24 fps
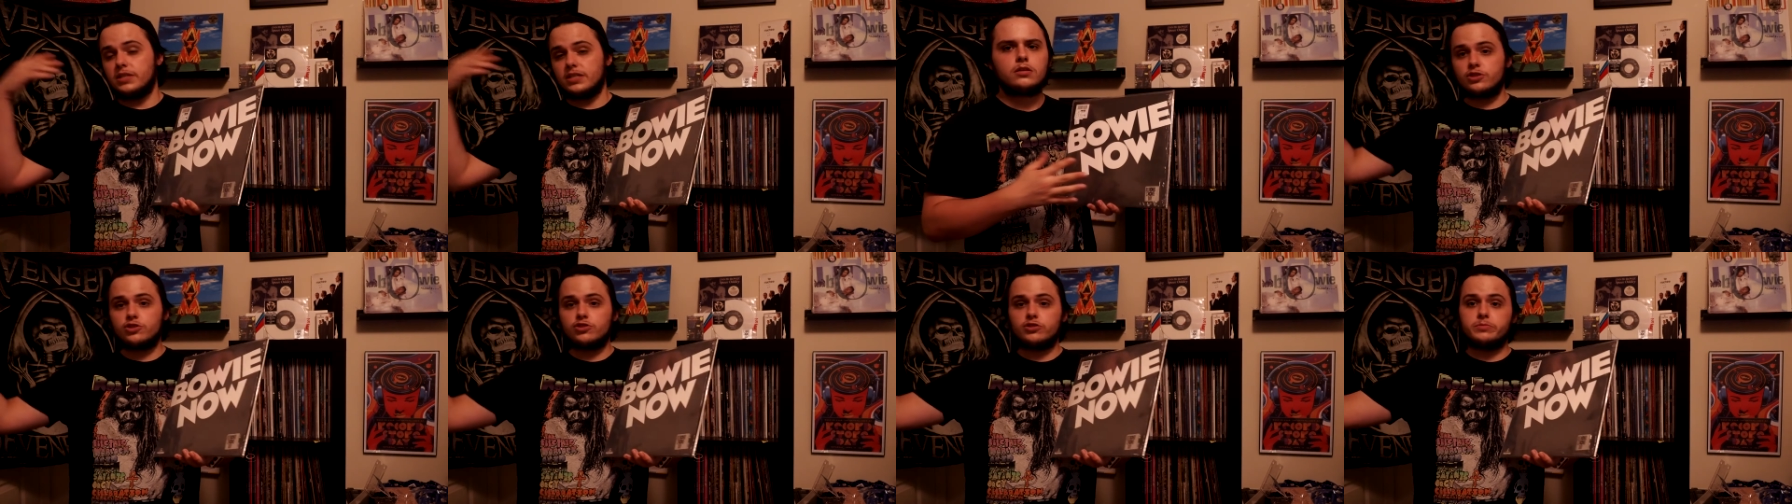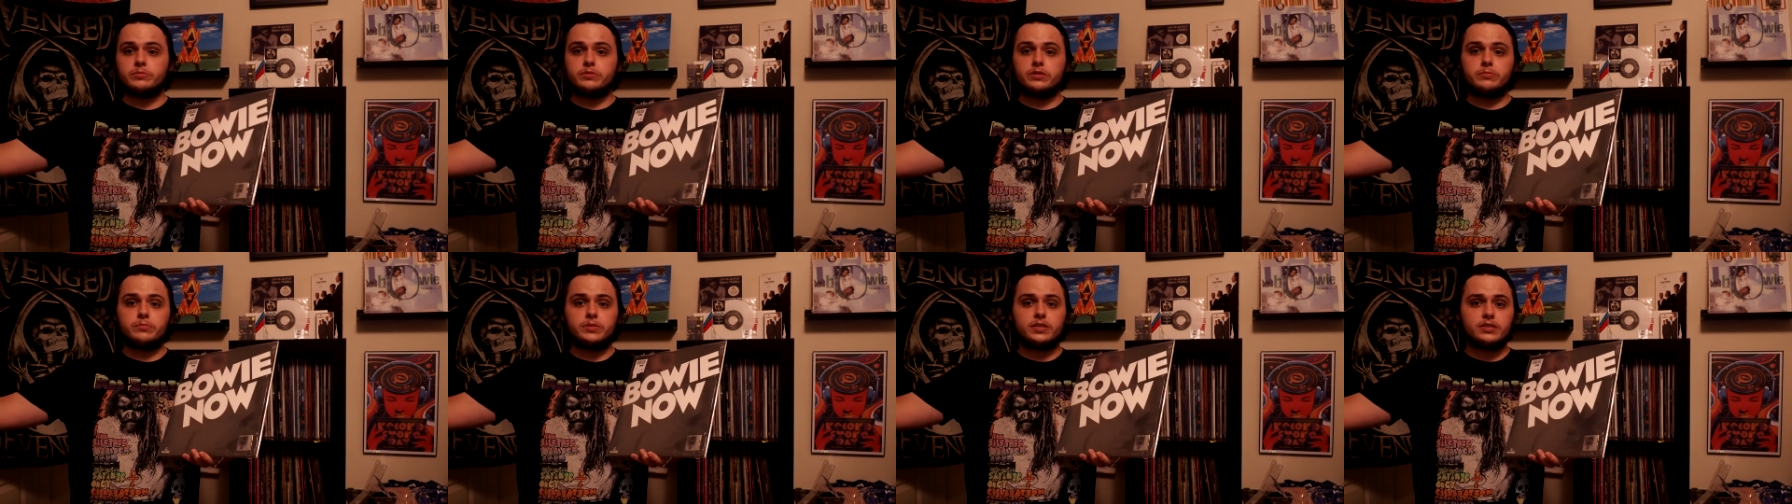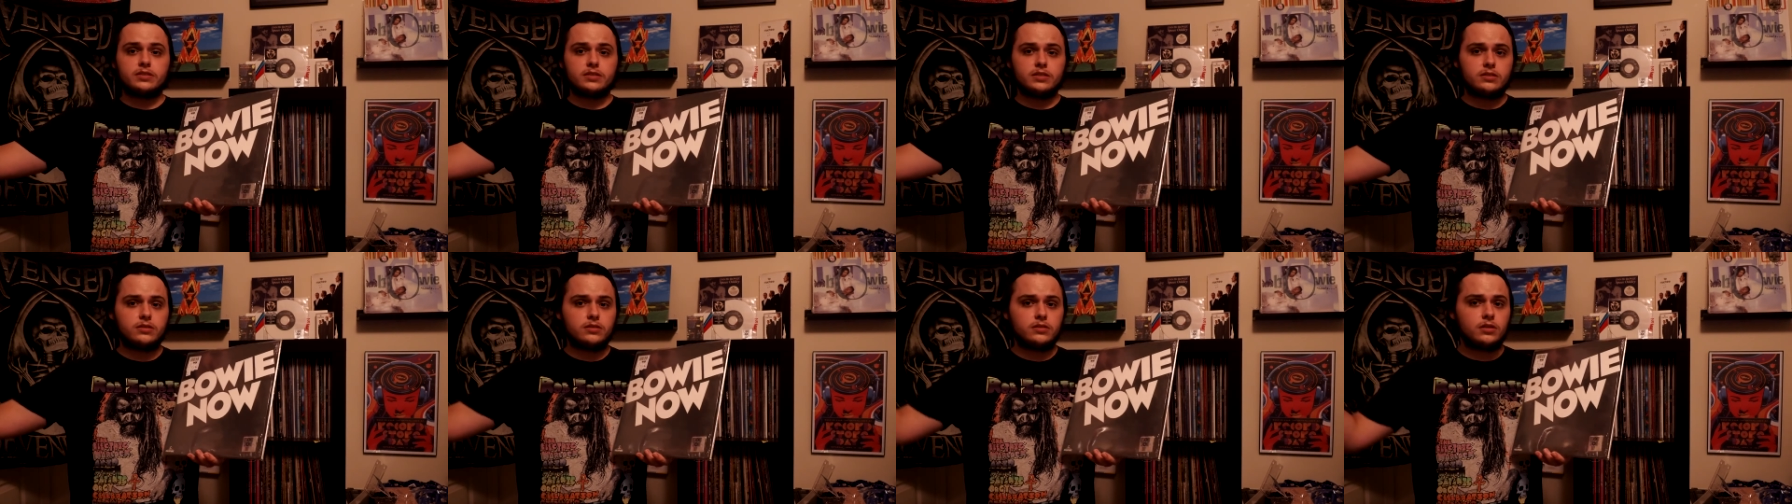extremely
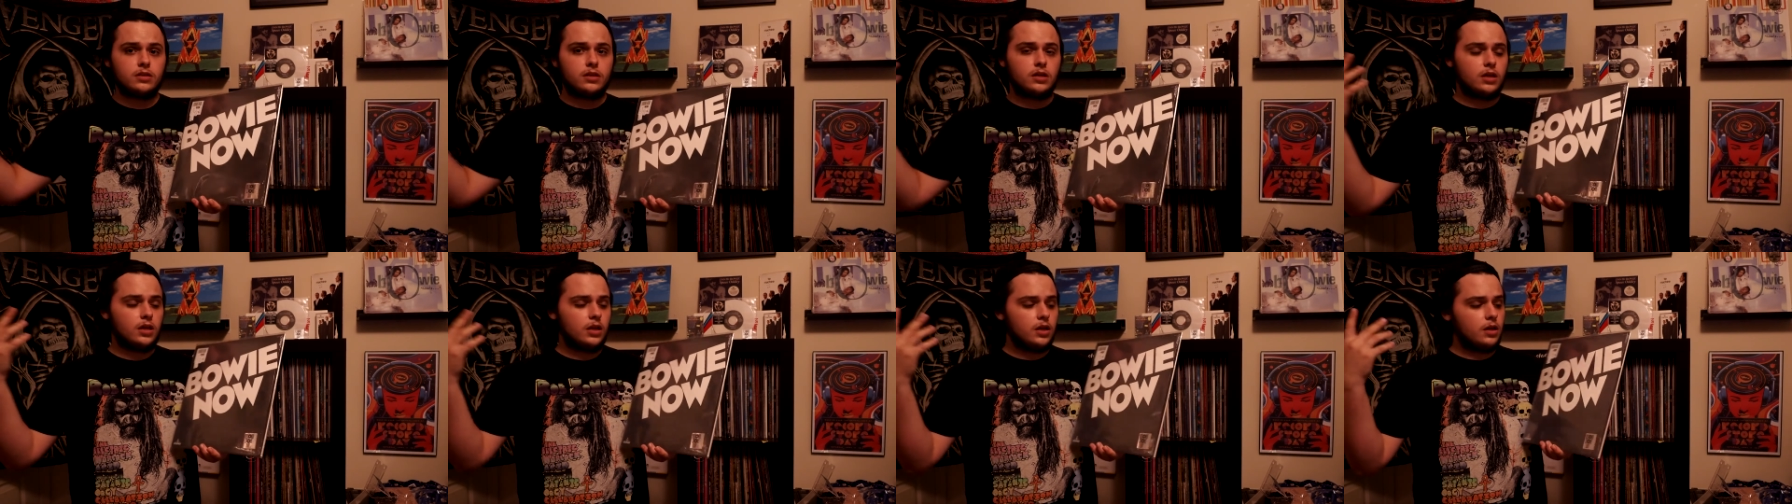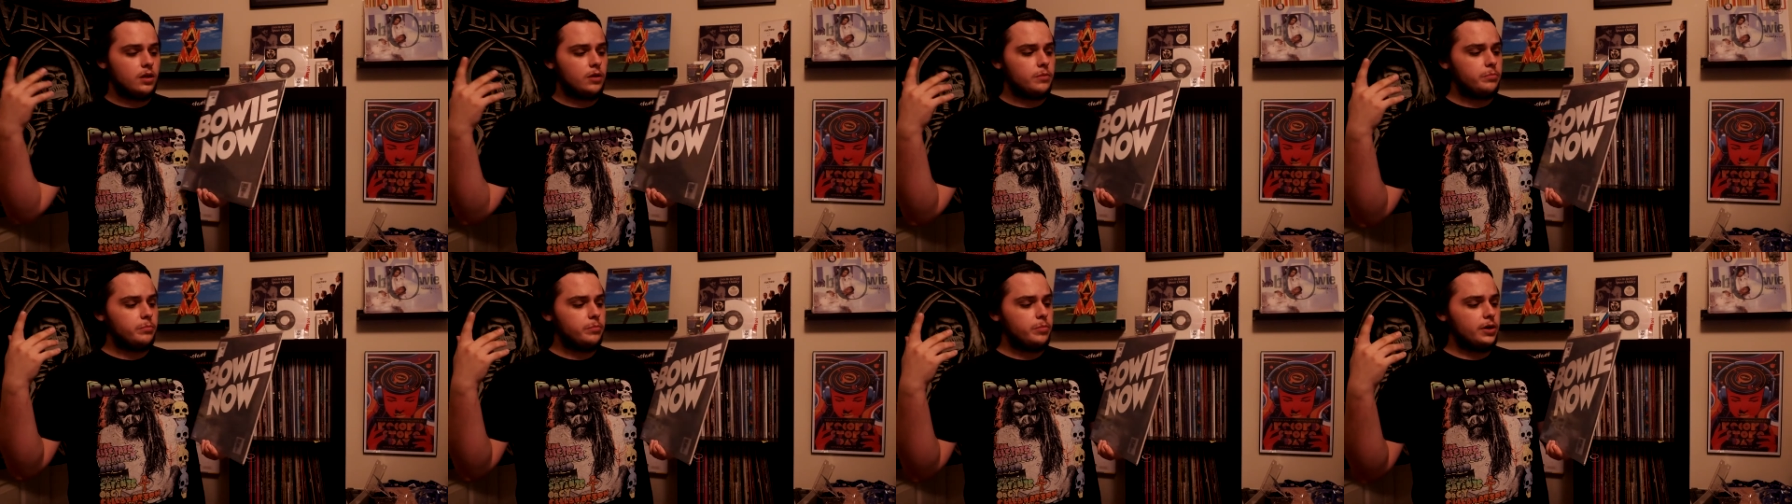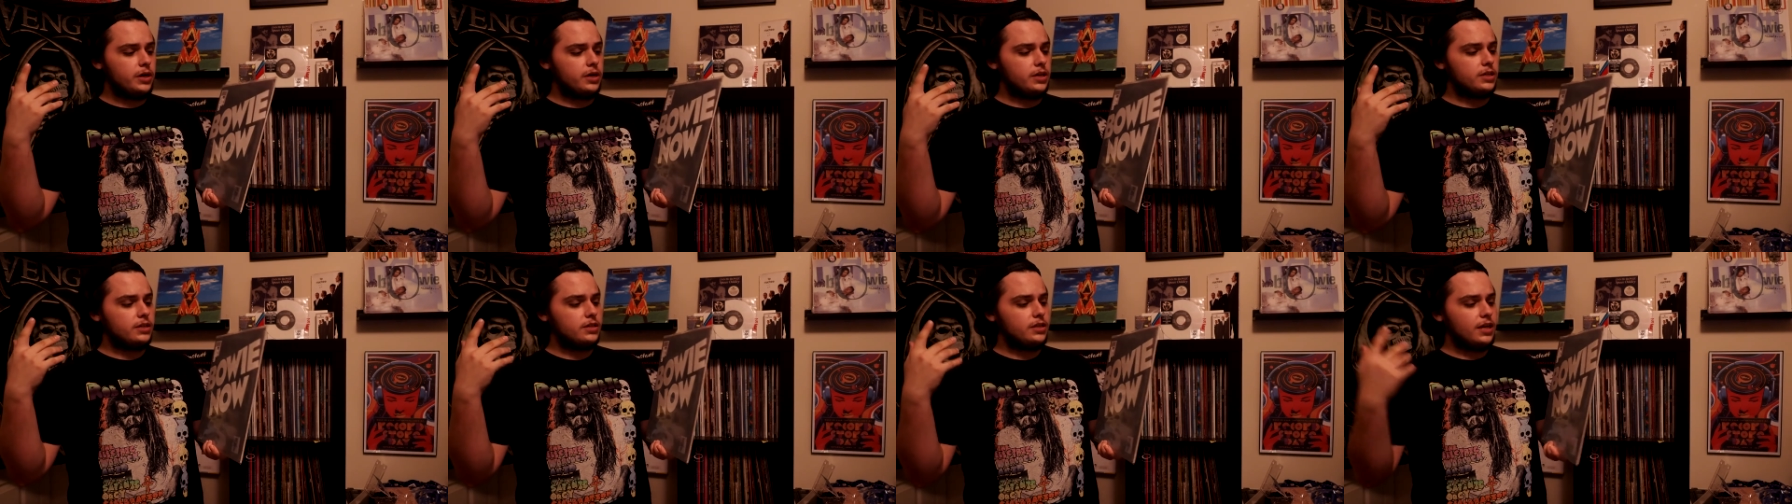busy,
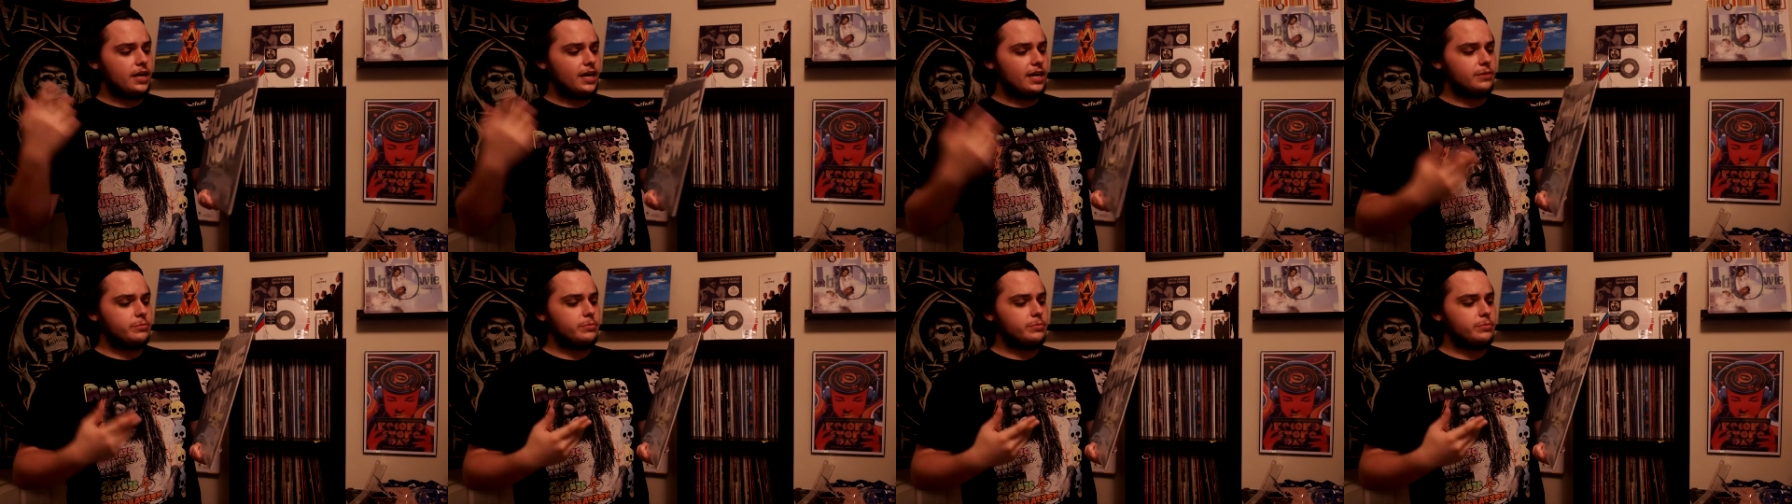but I